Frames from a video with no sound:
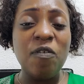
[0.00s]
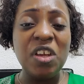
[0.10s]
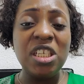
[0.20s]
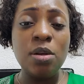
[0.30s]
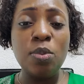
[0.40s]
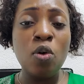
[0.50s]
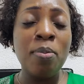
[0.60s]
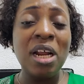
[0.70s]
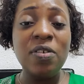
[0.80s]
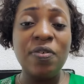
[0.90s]
visible
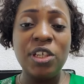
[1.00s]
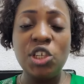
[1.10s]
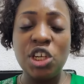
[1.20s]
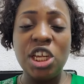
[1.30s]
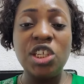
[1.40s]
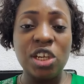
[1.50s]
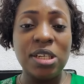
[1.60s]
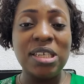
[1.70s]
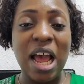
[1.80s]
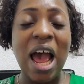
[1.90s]

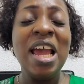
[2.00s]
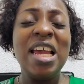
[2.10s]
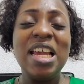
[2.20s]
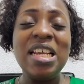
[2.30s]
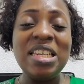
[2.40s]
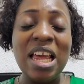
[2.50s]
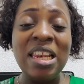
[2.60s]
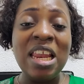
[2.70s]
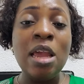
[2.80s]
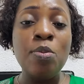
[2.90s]
manifestations in the
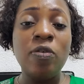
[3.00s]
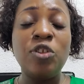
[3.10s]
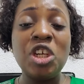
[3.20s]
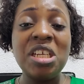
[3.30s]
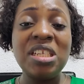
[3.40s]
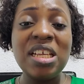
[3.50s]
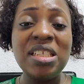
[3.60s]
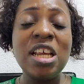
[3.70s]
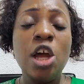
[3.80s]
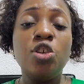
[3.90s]
name of
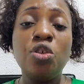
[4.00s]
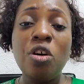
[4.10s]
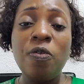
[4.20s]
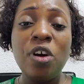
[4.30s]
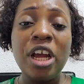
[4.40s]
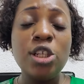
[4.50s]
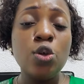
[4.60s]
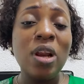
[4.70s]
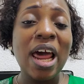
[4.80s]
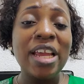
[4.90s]
Jesus. Do not forget
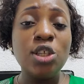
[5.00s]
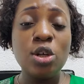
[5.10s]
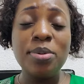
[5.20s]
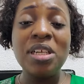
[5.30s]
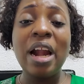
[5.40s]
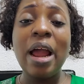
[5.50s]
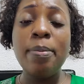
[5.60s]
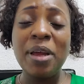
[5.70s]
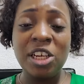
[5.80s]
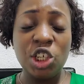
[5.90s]
to like,
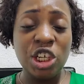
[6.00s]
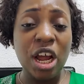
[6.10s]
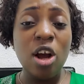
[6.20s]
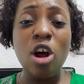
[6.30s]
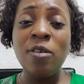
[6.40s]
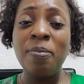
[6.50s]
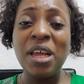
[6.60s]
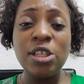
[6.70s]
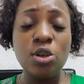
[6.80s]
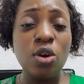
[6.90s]
subscribe, and share. God
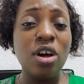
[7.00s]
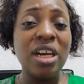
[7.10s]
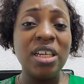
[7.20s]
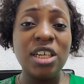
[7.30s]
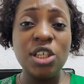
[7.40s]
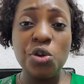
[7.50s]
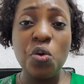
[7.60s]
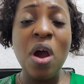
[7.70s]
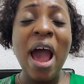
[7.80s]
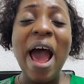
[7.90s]
bless you. God increase
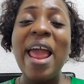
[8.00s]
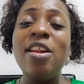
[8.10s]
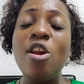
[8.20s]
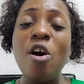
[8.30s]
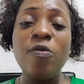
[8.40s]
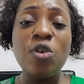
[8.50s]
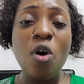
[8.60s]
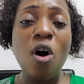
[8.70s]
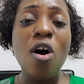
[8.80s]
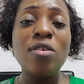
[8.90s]
you. I love
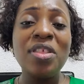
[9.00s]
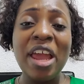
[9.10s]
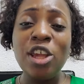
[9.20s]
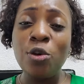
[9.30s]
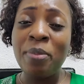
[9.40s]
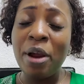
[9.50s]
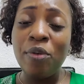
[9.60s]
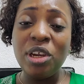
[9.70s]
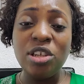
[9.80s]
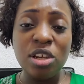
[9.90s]
you all. Thank you, my
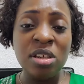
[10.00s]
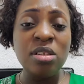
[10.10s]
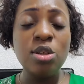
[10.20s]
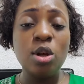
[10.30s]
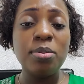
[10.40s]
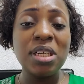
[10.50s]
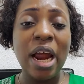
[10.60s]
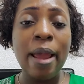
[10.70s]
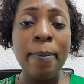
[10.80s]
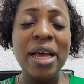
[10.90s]
returning
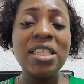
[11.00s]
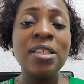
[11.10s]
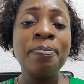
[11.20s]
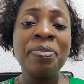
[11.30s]
subscribers.